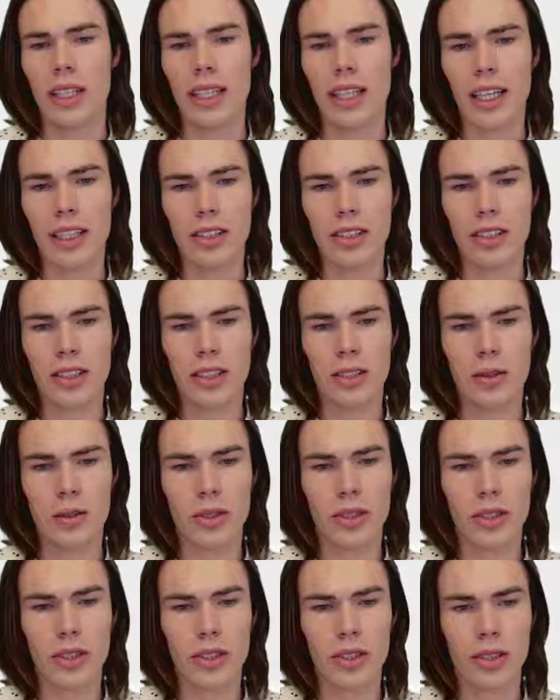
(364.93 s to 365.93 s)
actually
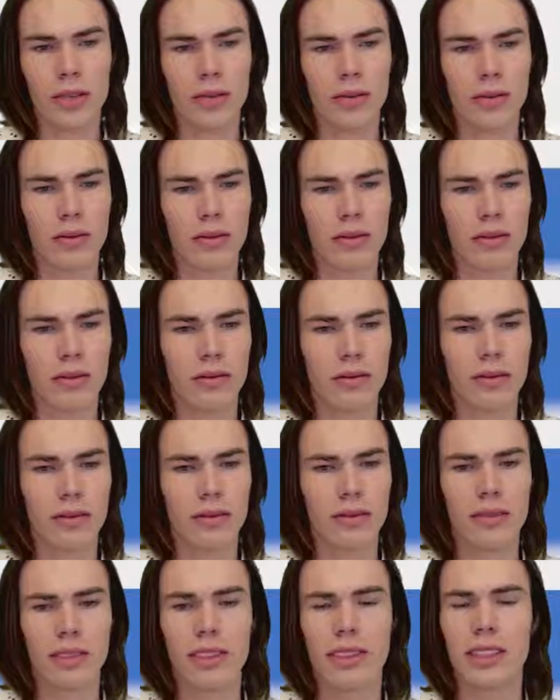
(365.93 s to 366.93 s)
what you do,
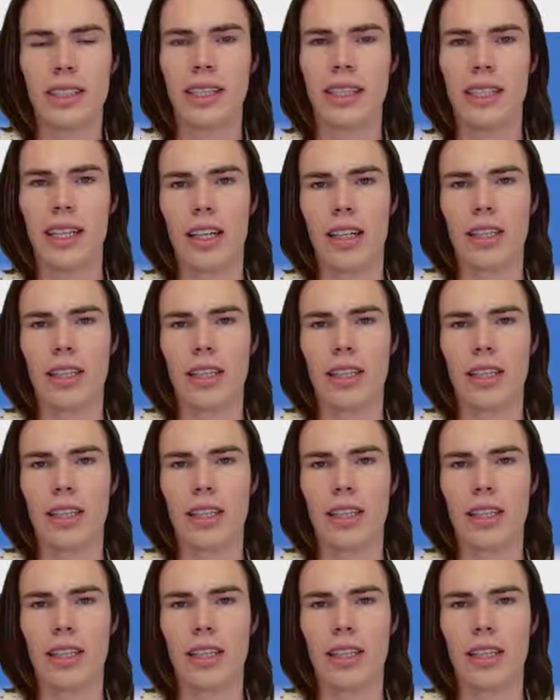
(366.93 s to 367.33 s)
see now,